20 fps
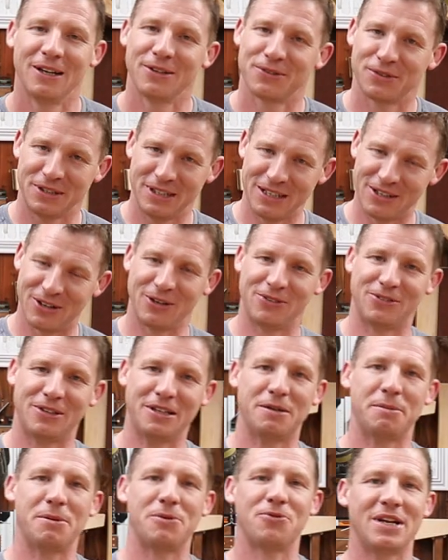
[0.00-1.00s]
So you guys
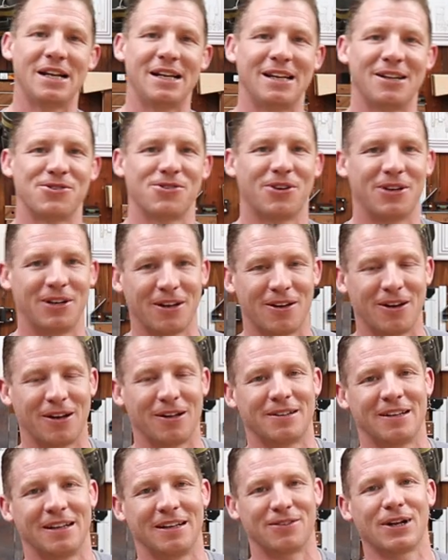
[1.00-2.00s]
seem to be really enjoying the
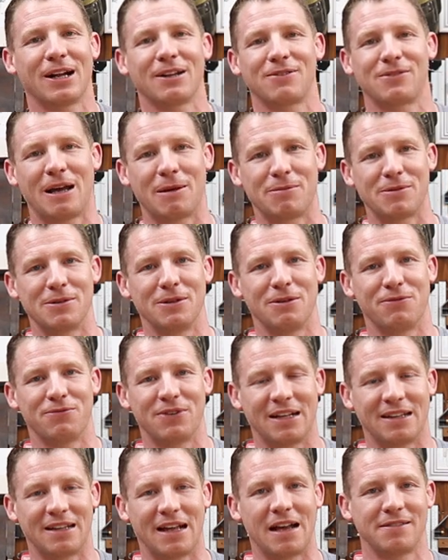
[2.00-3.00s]
content, so that's absolutely
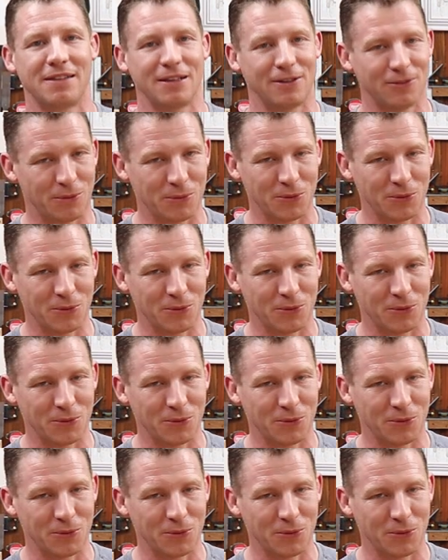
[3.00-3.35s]
fantastic.